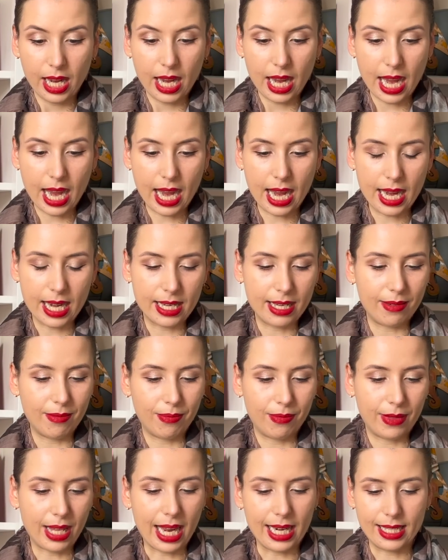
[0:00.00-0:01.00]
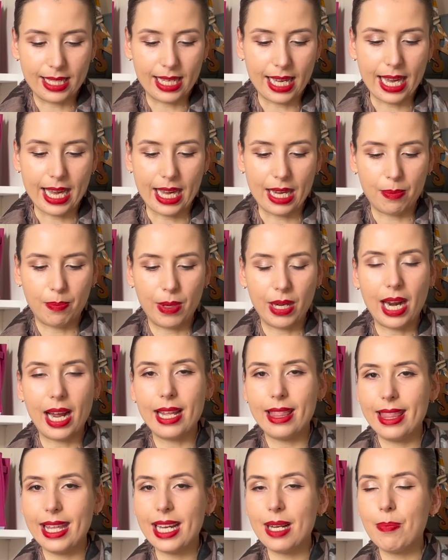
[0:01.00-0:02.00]
and that's it. But I
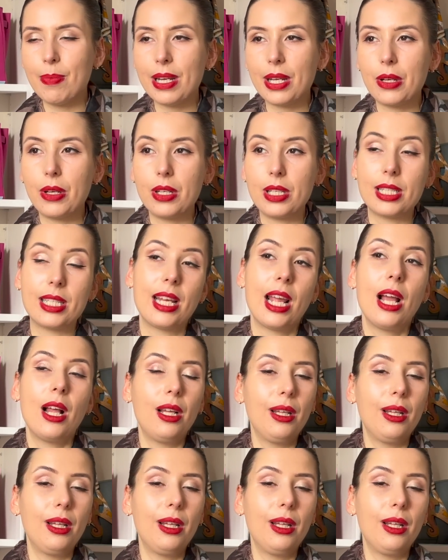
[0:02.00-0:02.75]
think because